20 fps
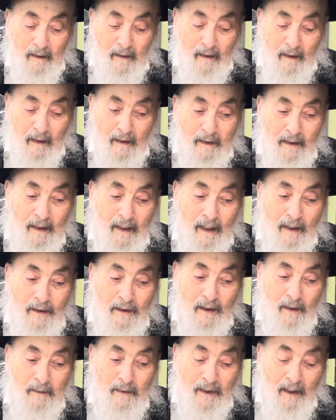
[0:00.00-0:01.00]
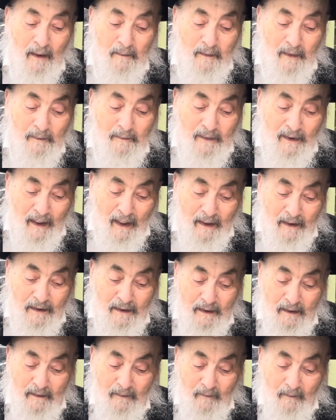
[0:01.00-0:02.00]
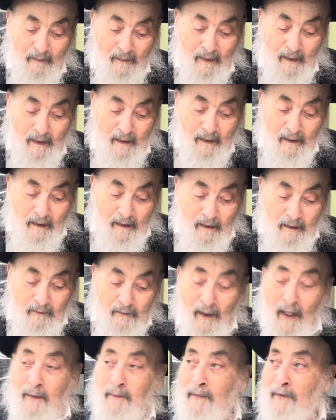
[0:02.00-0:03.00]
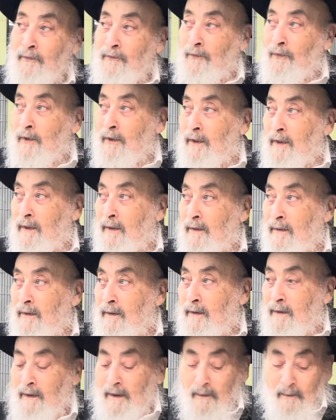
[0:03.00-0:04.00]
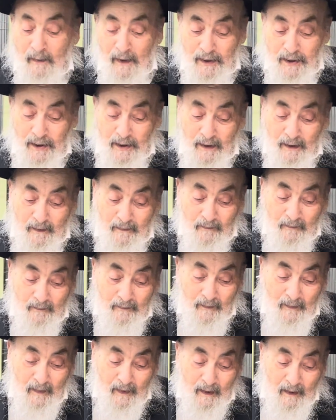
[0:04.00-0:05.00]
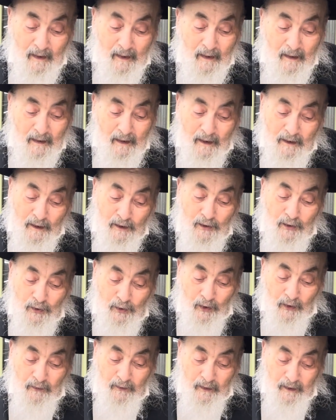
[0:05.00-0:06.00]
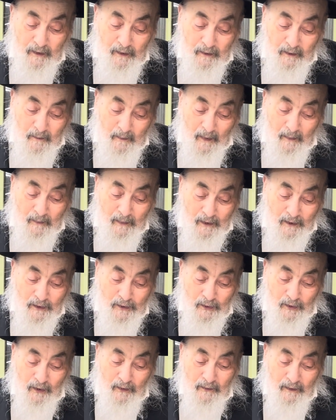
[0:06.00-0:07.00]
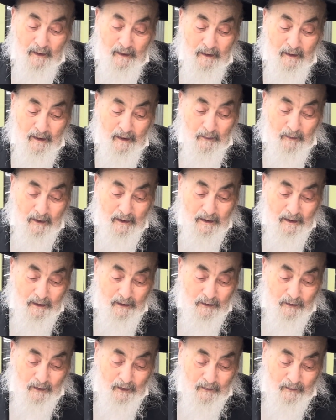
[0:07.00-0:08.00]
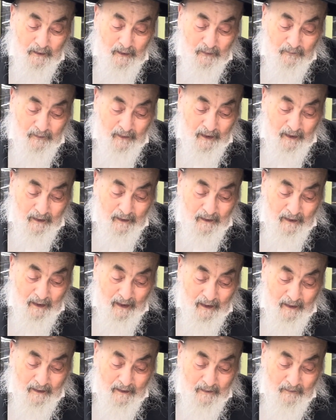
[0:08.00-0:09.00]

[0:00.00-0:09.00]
Amem Tes, right before the Mishnah, there's a story. You remember the story? There was a story over here that